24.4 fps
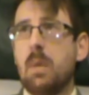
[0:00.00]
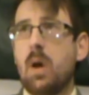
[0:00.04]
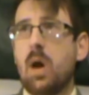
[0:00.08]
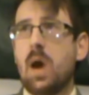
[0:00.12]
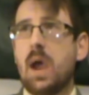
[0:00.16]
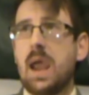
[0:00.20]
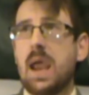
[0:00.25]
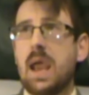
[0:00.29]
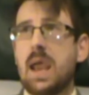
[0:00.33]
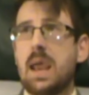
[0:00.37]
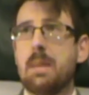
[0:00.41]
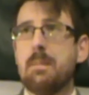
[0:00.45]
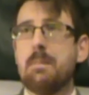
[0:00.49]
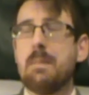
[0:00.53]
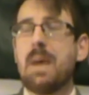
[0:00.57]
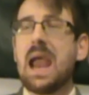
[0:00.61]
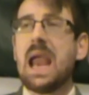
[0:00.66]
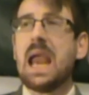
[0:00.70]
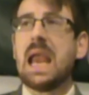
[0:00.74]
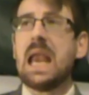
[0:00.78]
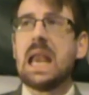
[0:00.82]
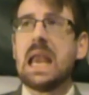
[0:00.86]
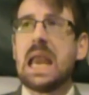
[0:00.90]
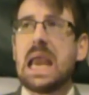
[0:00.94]
my
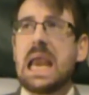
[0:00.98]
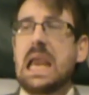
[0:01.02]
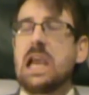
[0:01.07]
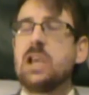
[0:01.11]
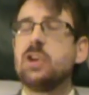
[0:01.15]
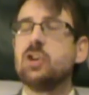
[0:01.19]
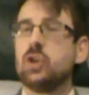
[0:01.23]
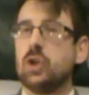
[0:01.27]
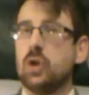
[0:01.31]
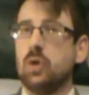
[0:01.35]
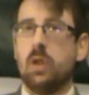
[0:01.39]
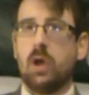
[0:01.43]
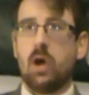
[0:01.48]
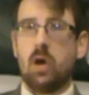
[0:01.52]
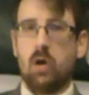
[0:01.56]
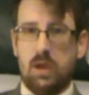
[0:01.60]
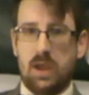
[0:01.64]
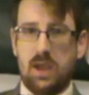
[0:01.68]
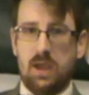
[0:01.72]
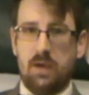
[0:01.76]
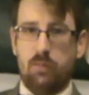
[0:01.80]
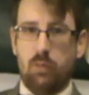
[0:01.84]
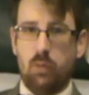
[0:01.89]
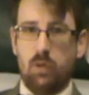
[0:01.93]
main issue that I
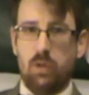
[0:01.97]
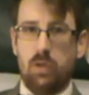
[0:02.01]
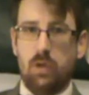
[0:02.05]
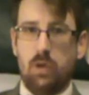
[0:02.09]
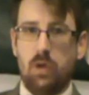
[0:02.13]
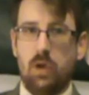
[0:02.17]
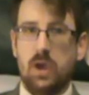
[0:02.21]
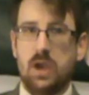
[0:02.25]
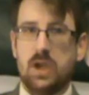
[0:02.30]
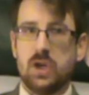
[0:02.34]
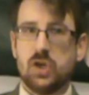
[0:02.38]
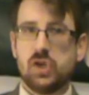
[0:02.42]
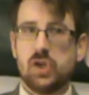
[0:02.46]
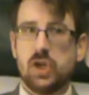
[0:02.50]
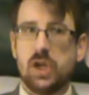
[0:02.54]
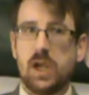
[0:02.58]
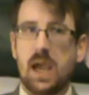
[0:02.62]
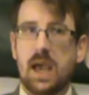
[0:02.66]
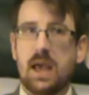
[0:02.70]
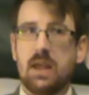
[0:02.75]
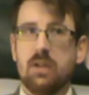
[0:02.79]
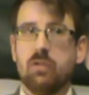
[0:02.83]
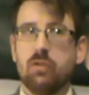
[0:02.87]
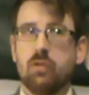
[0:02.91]
have with her is she
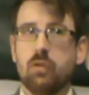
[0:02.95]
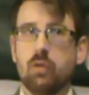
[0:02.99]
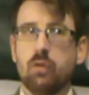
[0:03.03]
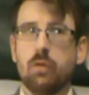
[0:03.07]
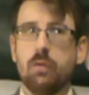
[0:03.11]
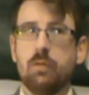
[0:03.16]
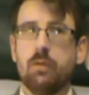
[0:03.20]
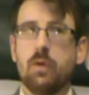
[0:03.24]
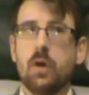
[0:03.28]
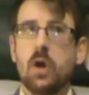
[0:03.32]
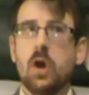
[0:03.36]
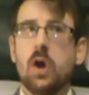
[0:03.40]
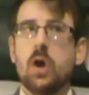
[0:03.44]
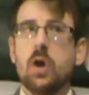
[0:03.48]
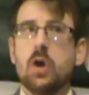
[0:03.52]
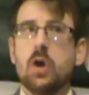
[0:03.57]
has sort of